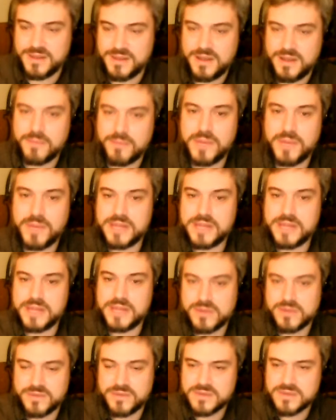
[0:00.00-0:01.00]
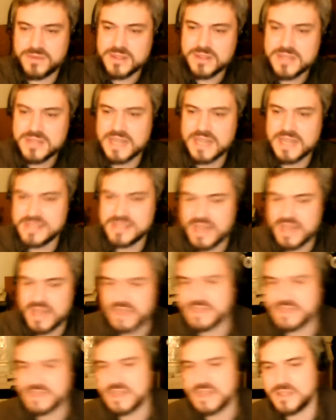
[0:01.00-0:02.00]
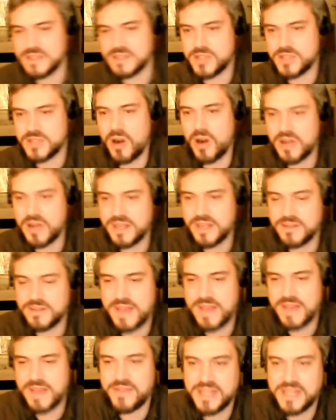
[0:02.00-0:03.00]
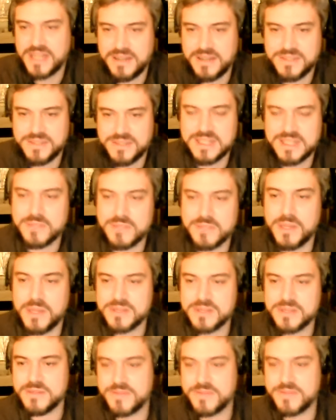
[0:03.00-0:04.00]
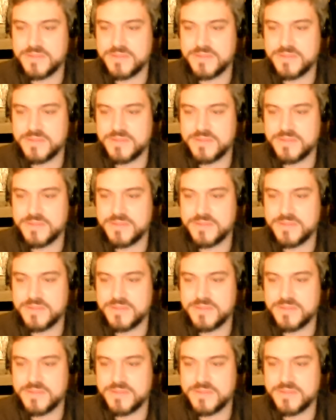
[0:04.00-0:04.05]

But sort of I think setting the target of having kind of 6 months